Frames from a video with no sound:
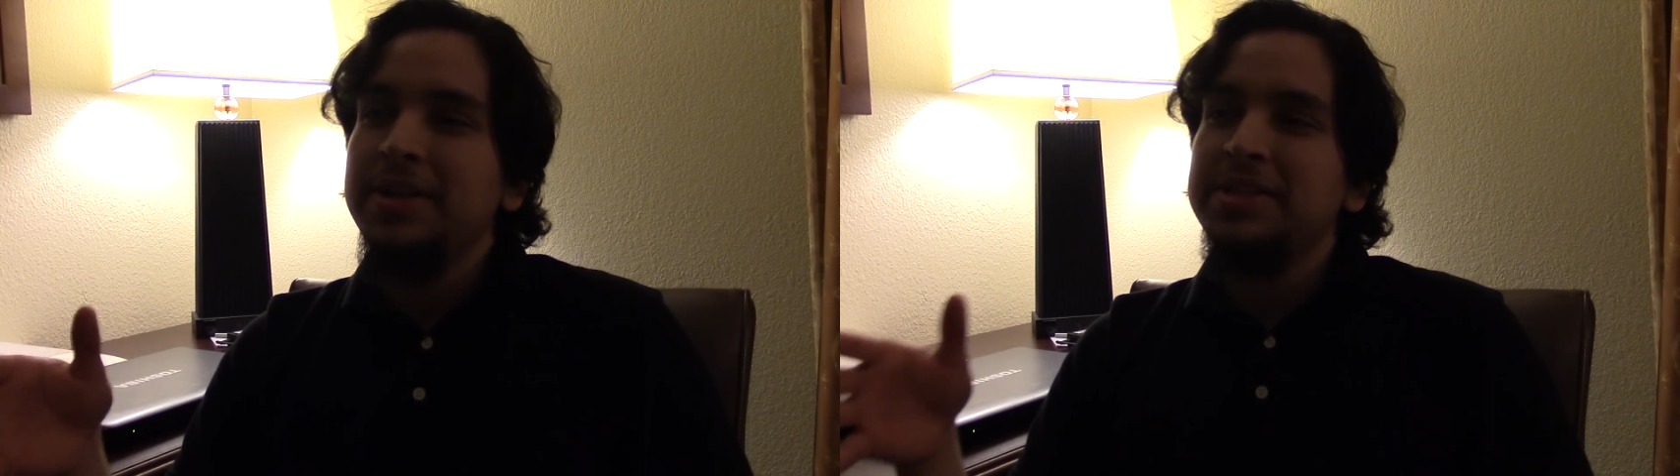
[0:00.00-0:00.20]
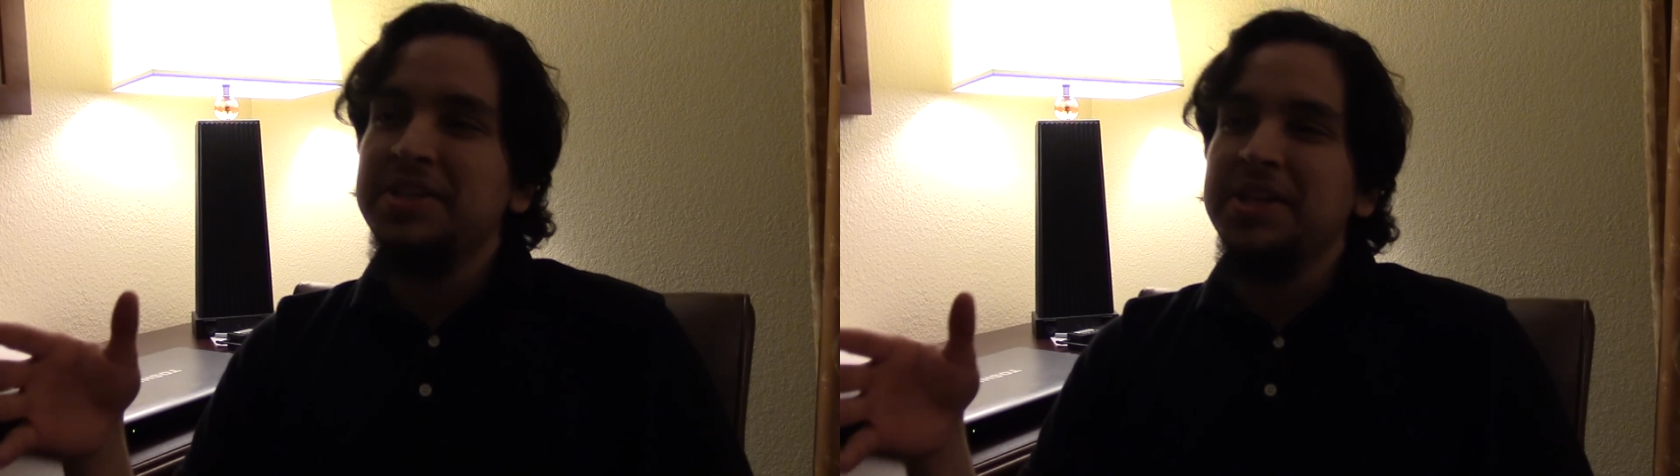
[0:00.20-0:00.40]

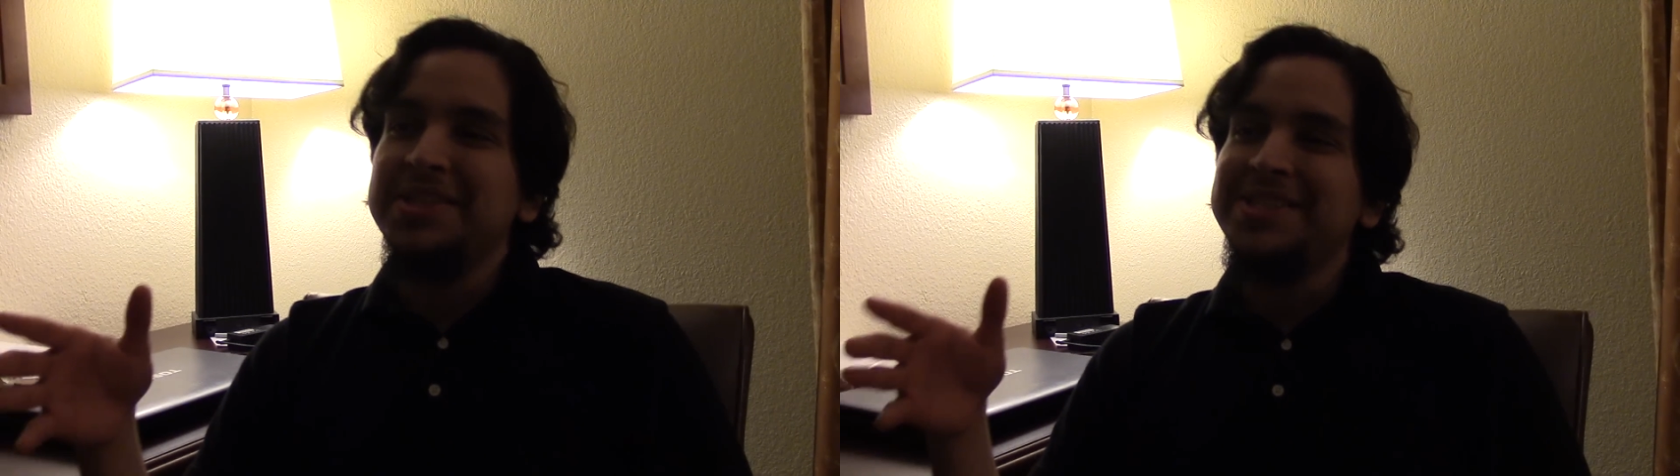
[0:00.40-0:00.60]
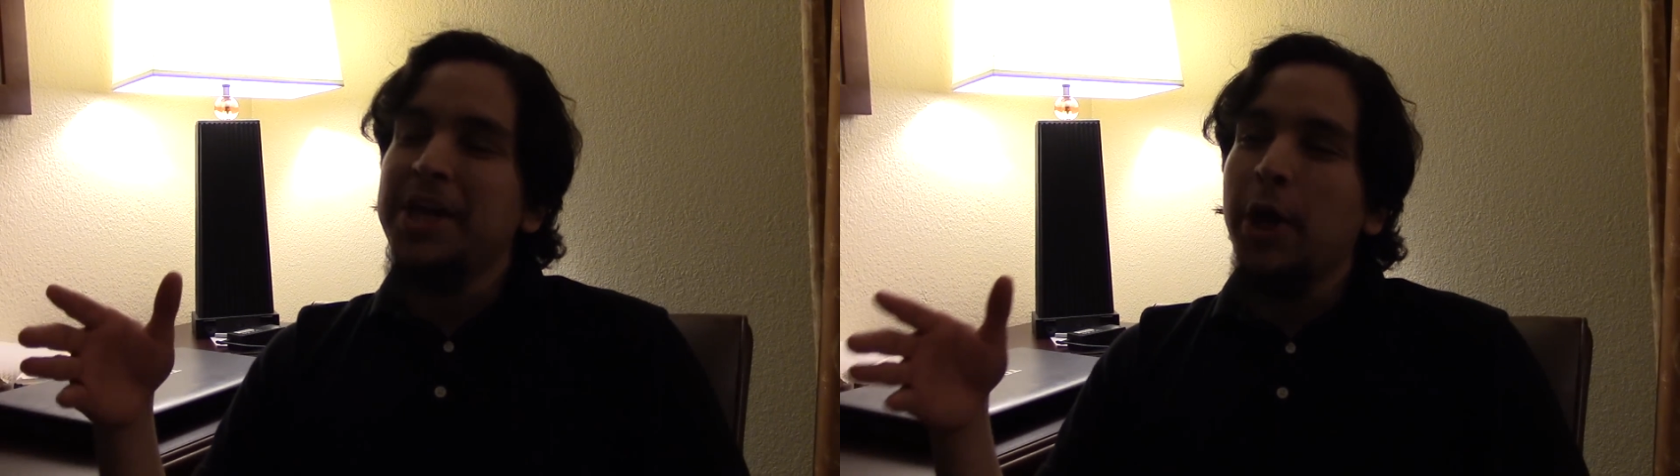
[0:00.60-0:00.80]

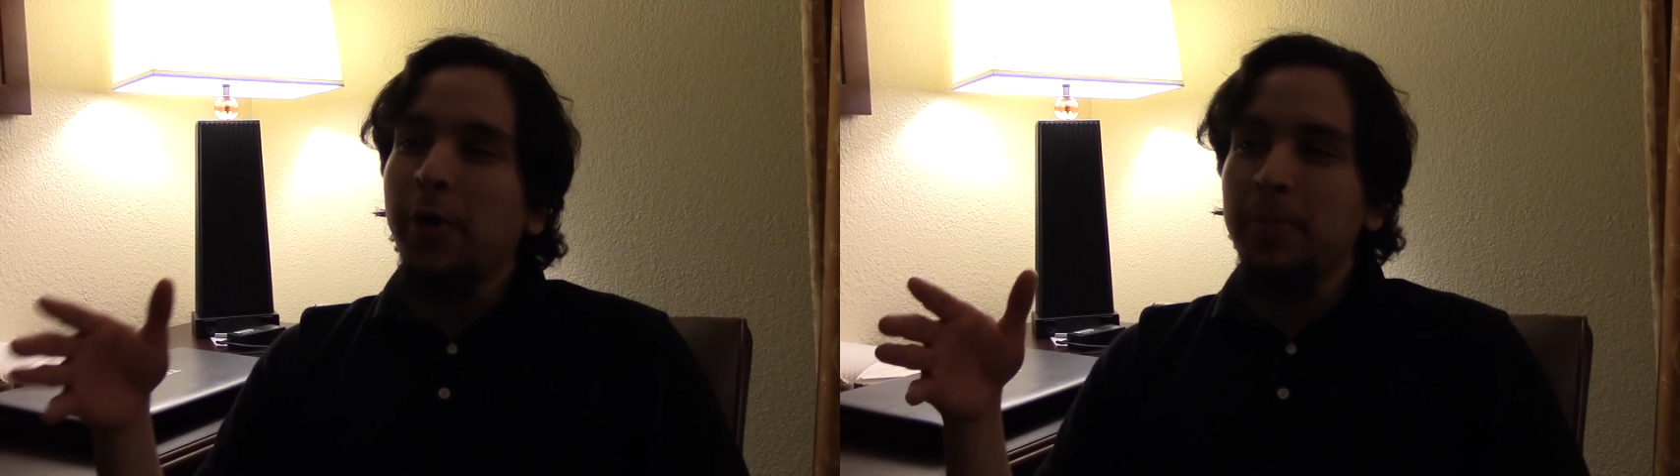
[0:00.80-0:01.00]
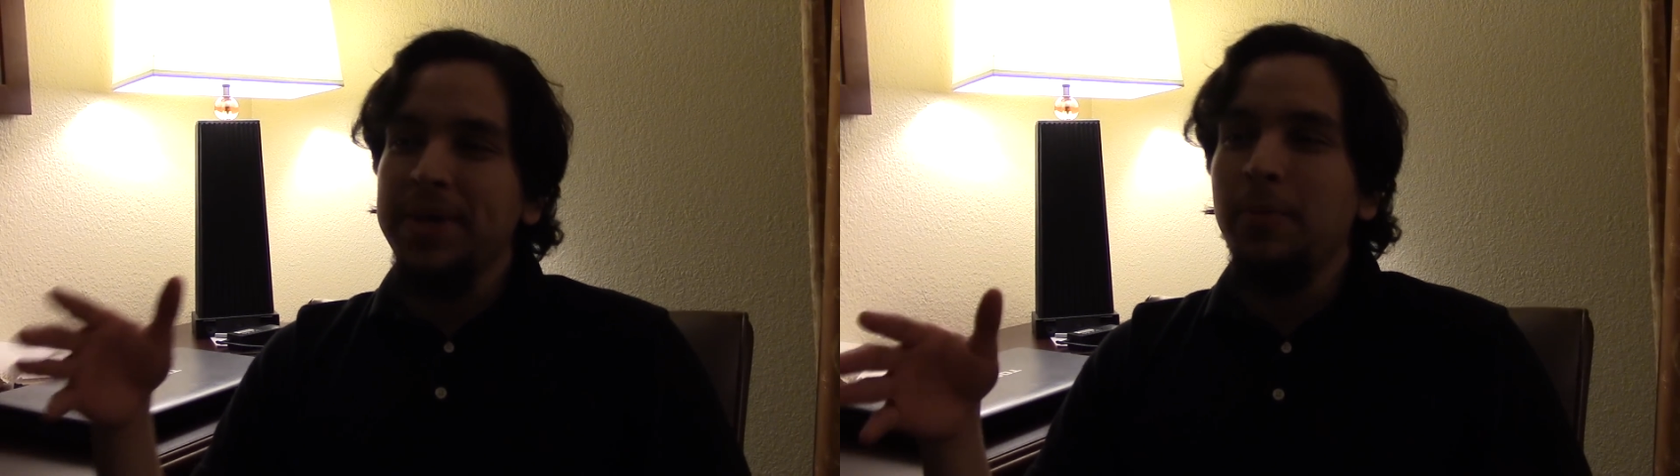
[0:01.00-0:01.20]
to
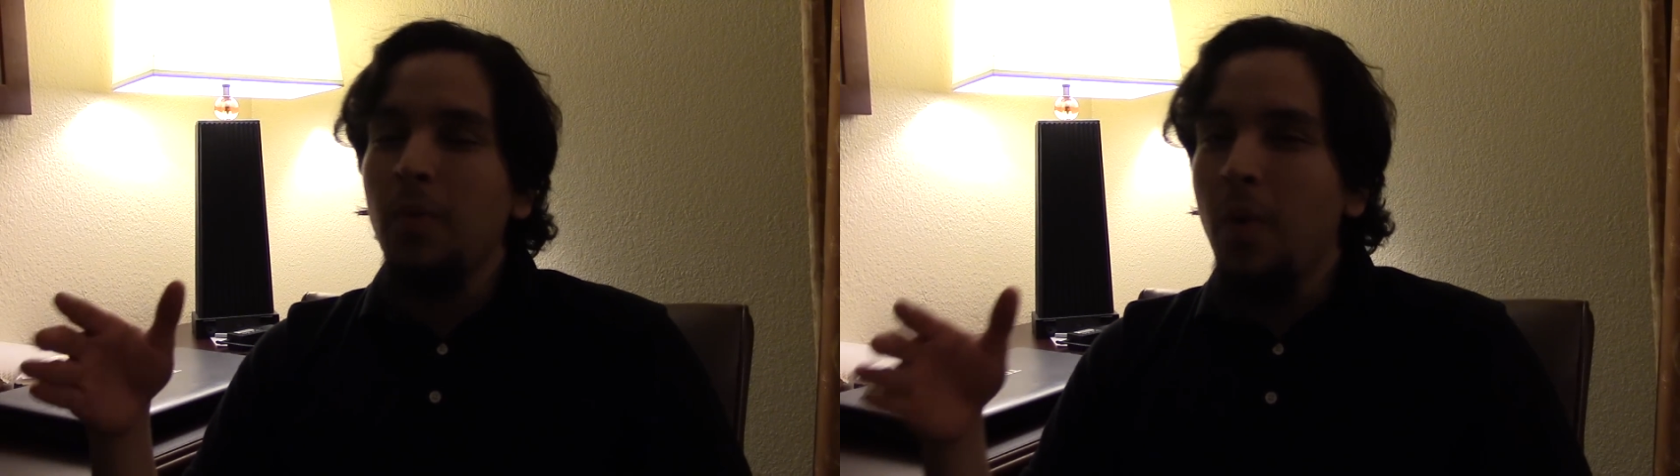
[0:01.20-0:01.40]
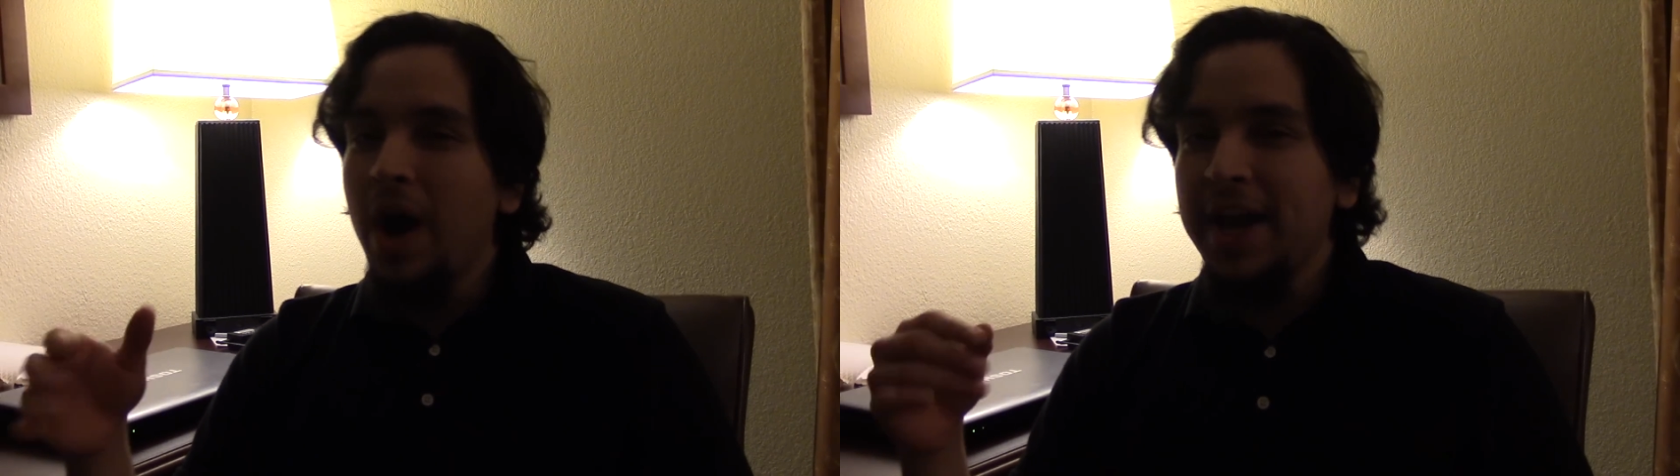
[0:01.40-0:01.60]
tell me
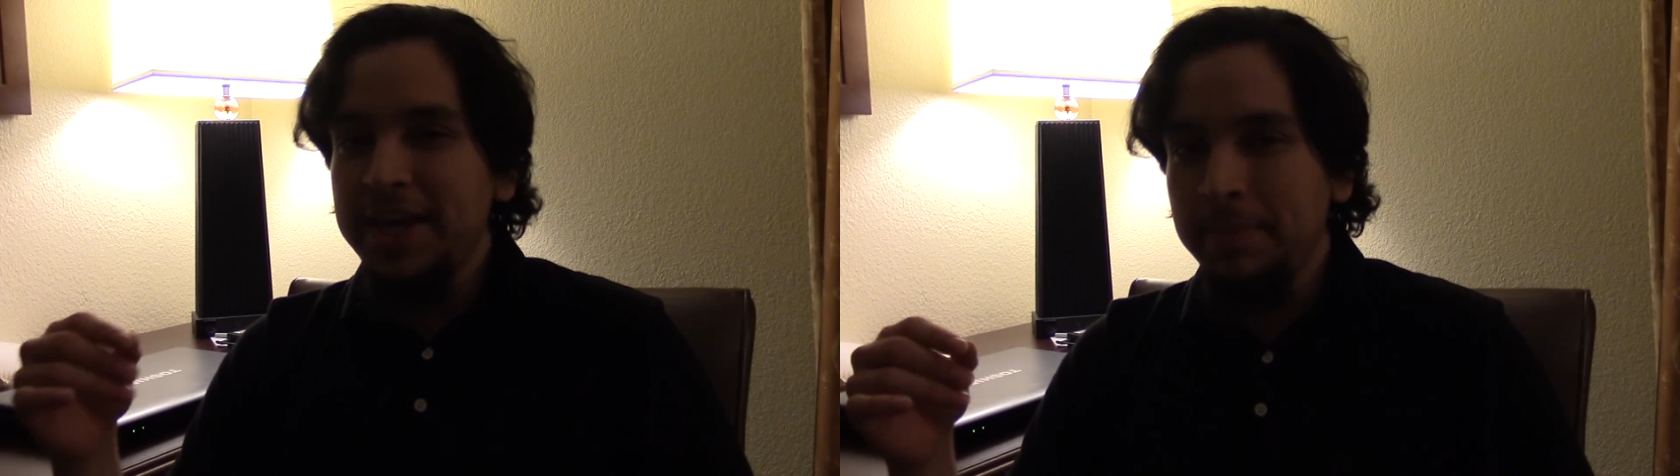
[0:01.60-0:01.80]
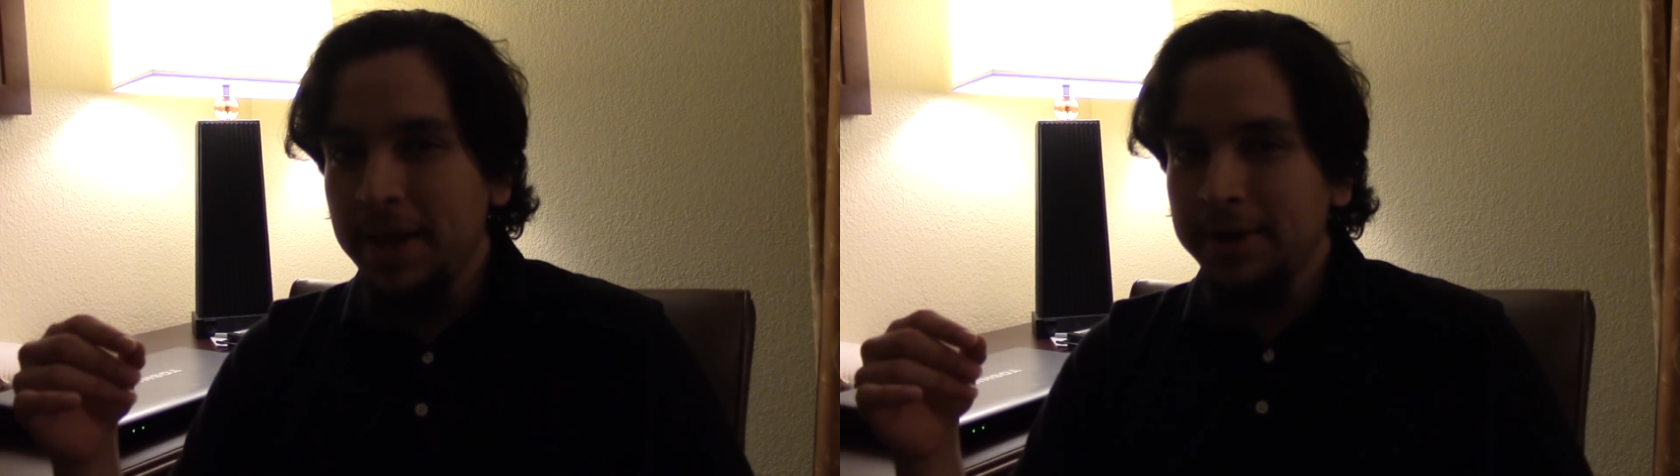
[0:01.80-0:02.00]
why
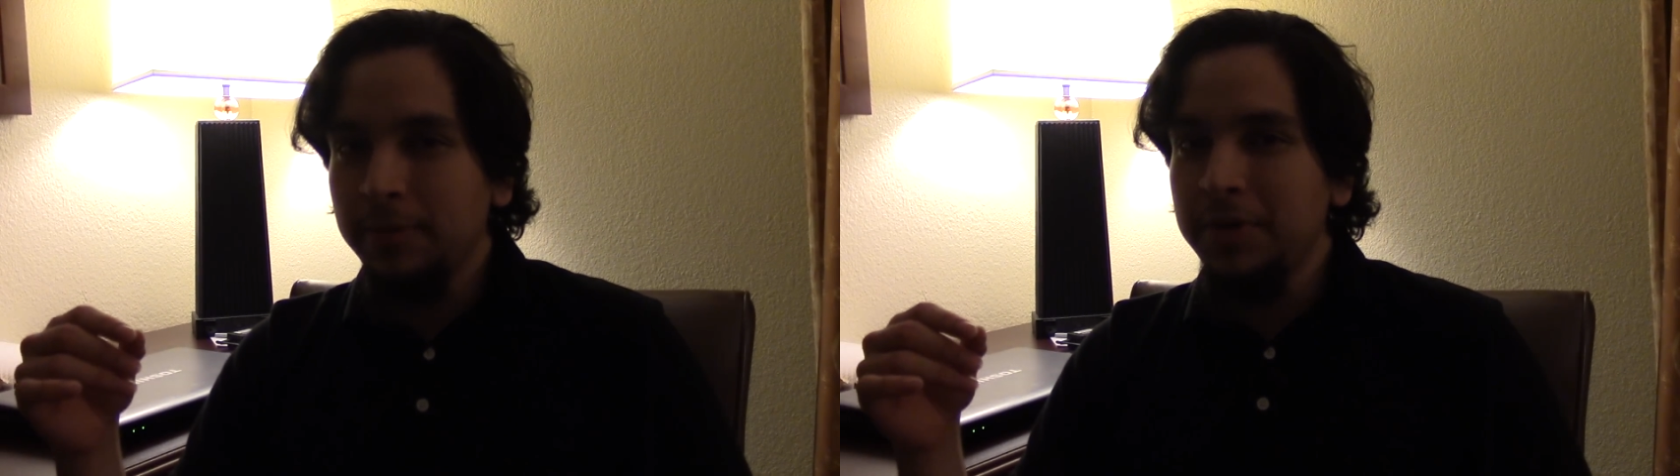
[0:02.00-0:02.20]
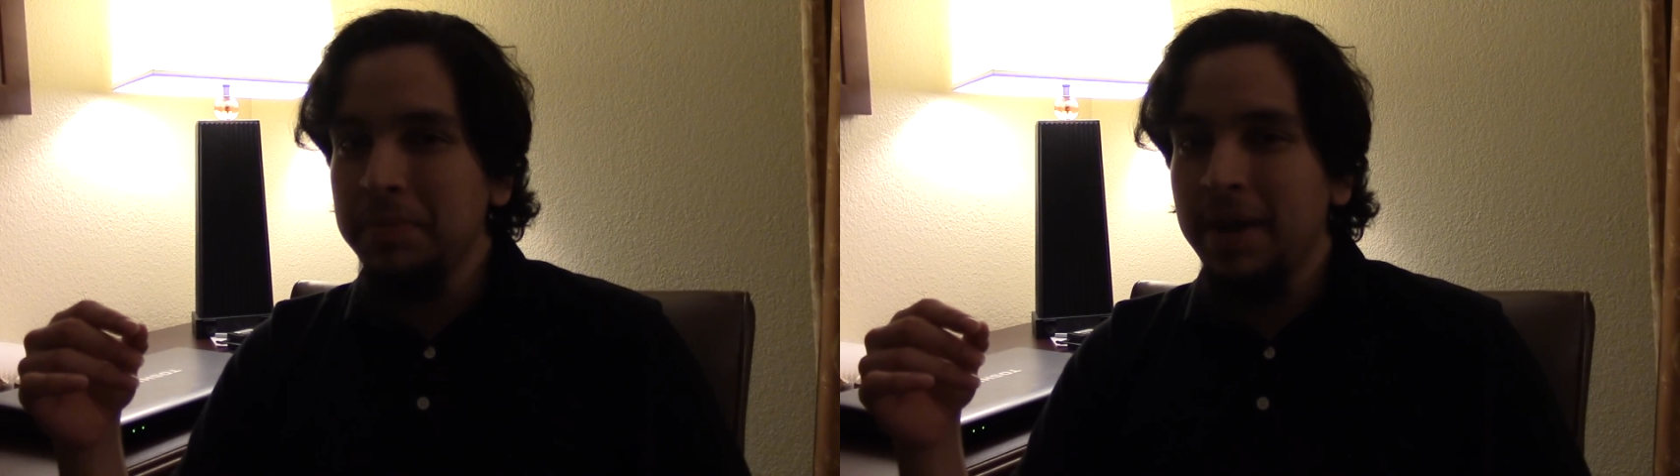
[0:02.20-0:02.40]
he made a
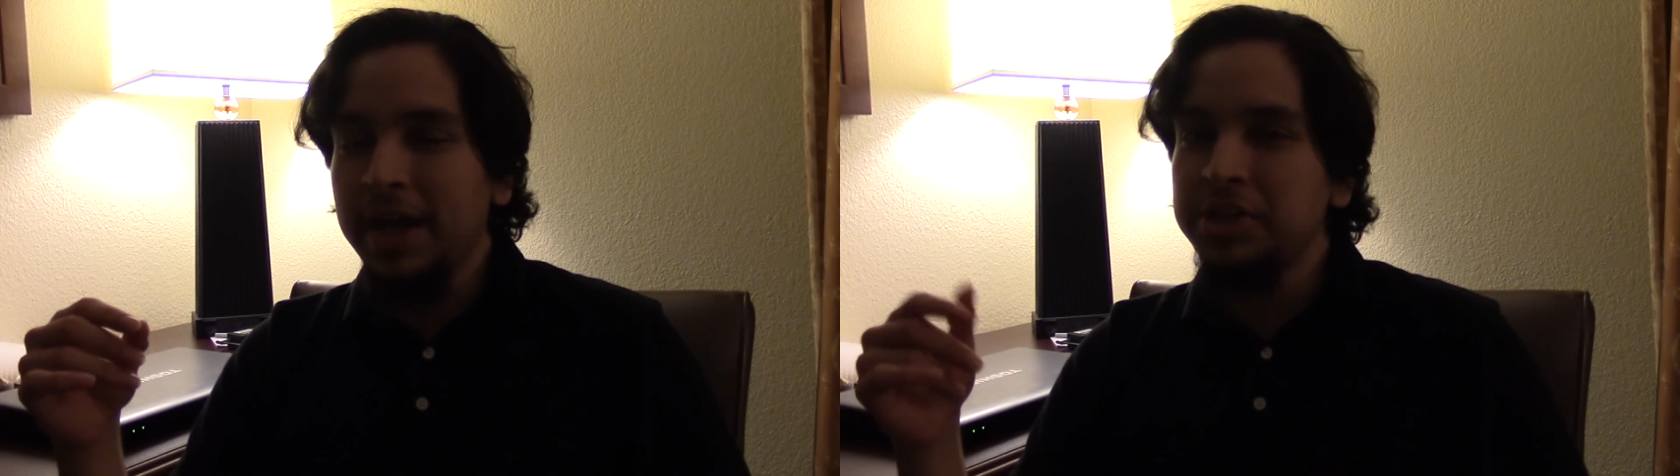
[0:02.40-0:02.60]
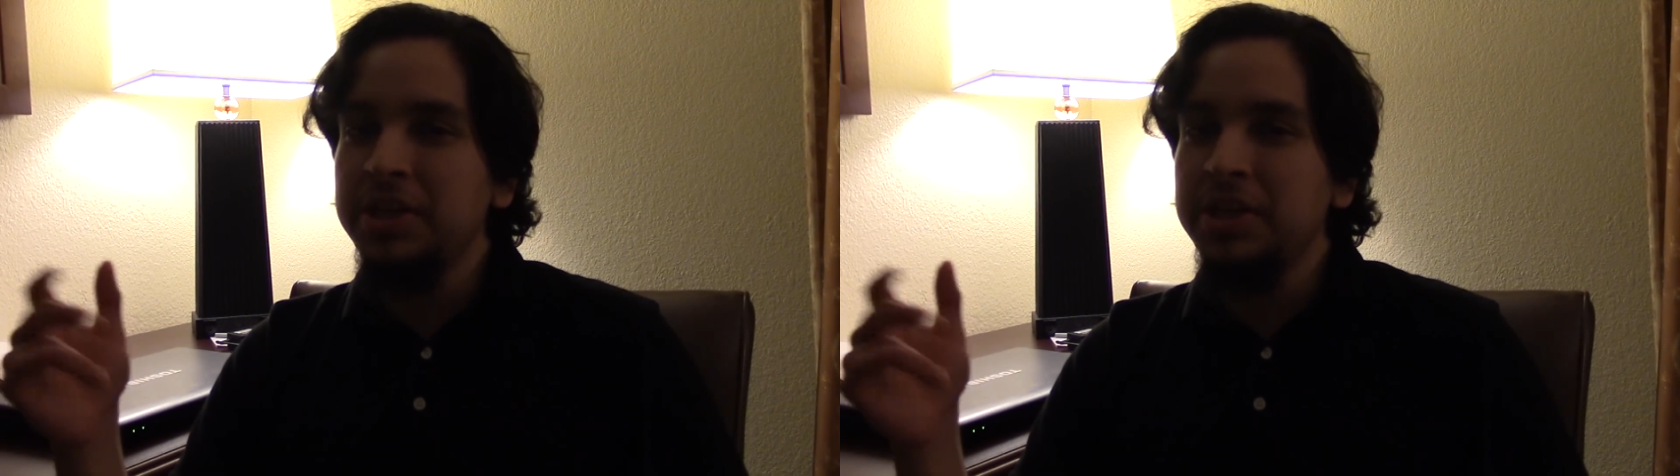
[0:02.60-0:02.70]
rematch.